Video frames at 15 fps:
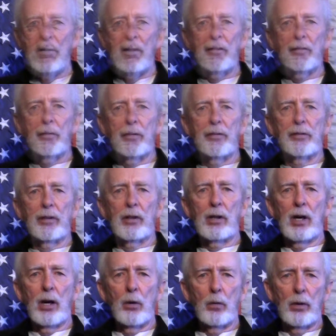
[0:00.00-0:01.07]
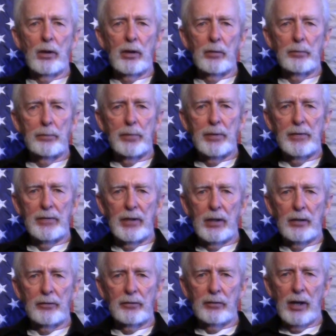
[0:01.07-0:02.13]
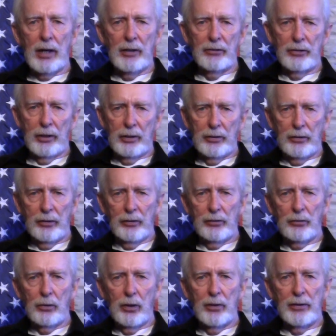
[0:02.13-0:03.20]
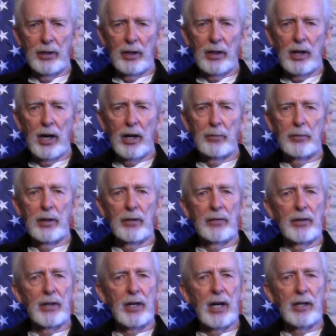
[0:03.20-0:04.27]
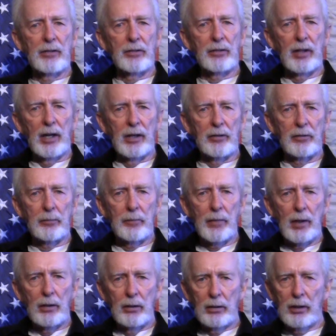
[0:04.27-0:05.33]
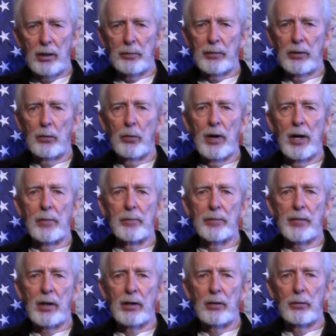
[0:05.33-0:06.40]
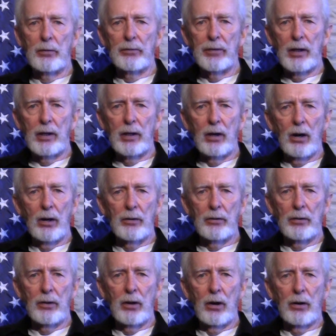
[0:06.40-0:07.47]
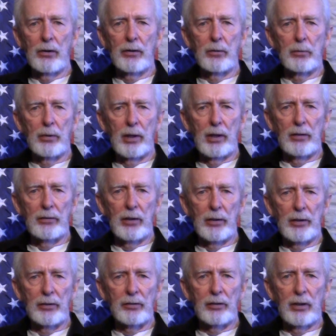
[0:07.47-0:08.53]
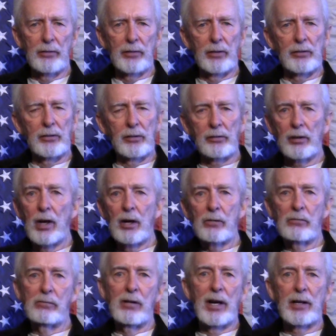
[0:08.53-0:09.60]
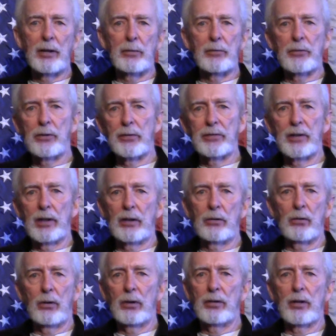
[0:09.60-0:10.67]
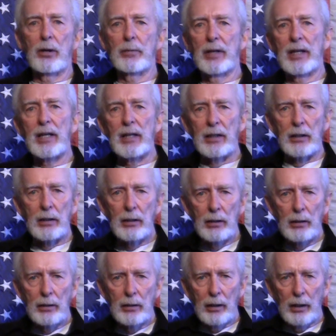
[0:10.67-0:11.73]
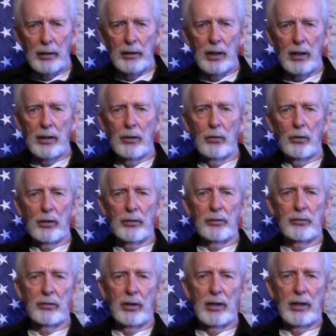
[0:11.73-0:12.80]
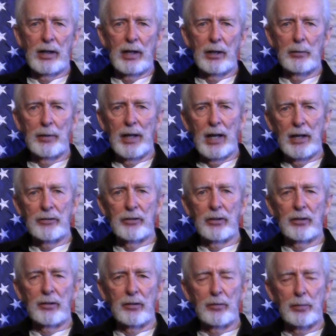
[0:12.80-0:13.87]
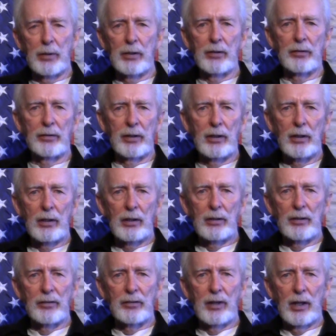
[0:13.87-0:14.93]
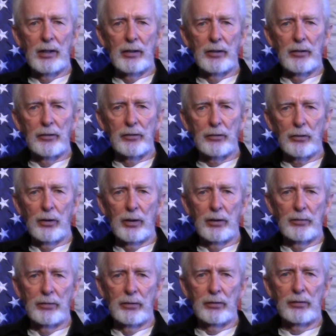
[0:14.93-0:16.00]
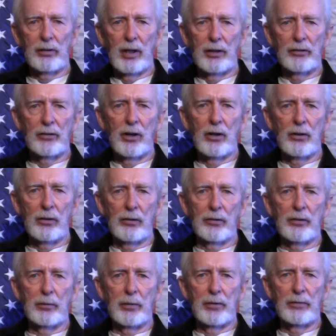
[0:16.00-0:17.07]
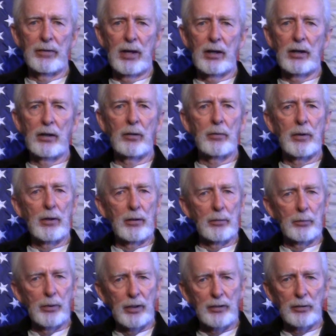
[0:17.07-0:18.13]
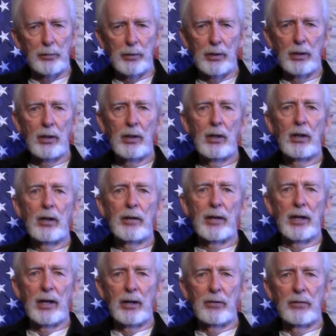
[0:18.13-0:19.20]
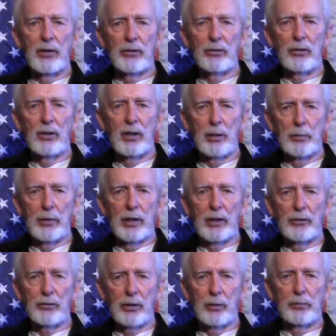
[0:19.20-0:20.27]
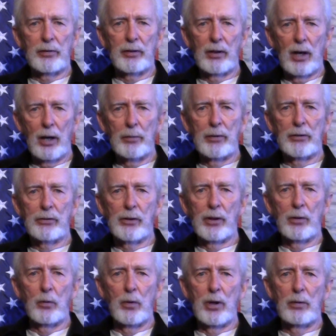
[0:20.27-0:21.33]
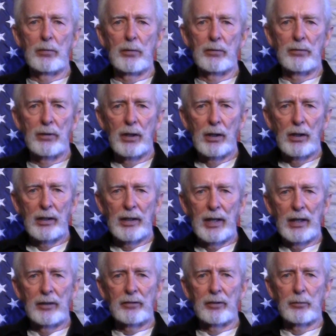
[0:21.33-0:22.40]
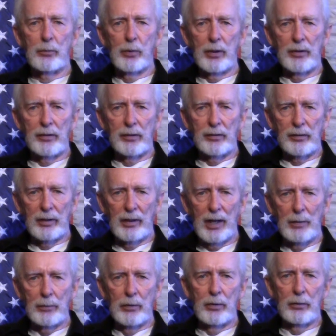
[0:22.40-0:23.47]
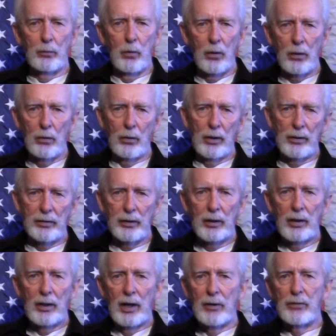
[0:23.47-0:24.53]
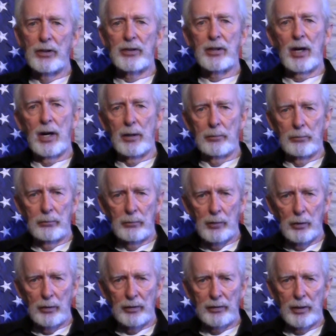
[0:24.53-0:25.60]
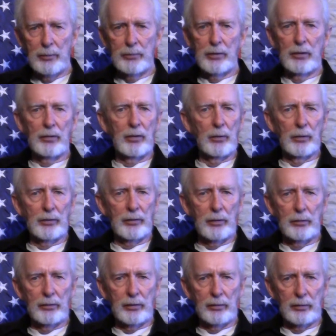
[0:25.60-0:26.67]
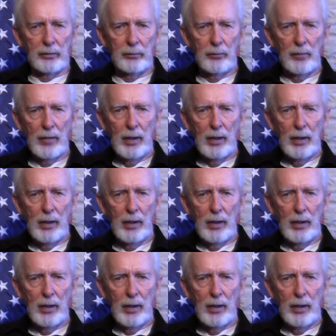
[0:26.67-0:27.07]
This was the Cloward-Piven strategy to destroy the economy of the United States. Look it up on the web, and you will find it harder and harder to believe all this stuff is just random drifting towards Armageddon, and not an orchestrated enemy-agent conspiracy designed to destroy the first nation on earth to be founded upon the principle that individual liberty trumps the arbitrary whim of kings and princes and neighborhood warlords every time. No exceptions, no excuses.